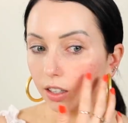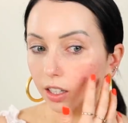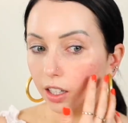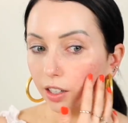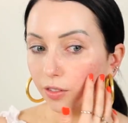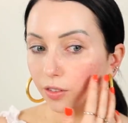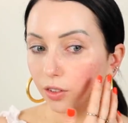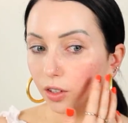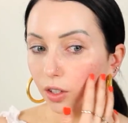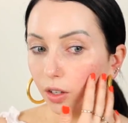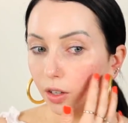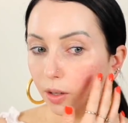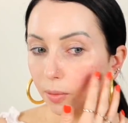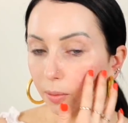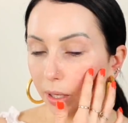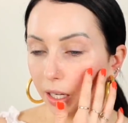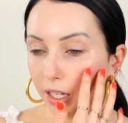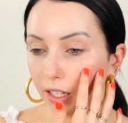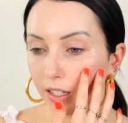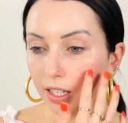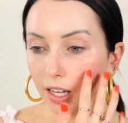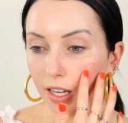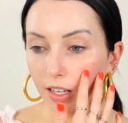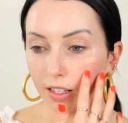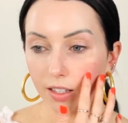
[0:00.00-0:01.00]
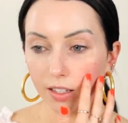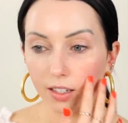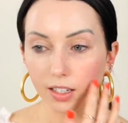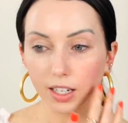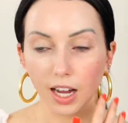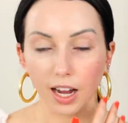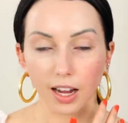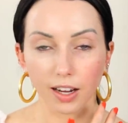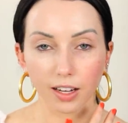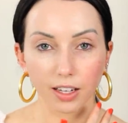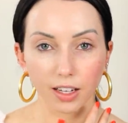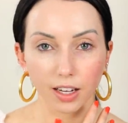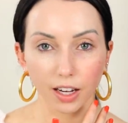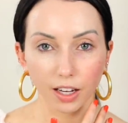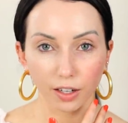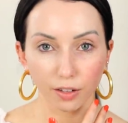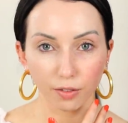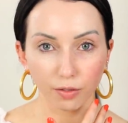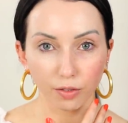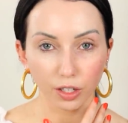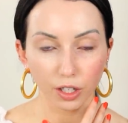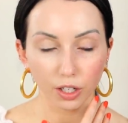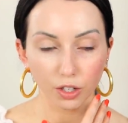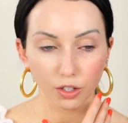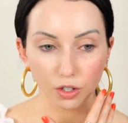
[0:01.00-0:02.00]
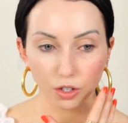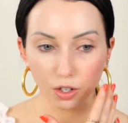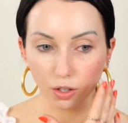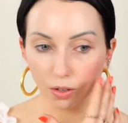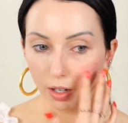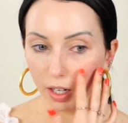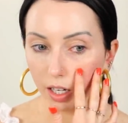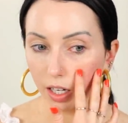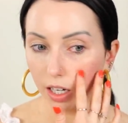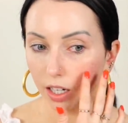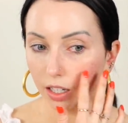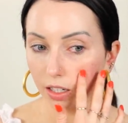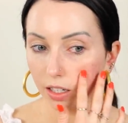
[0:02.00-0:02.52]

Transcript: Even though the base has a tacky kind of finish to it,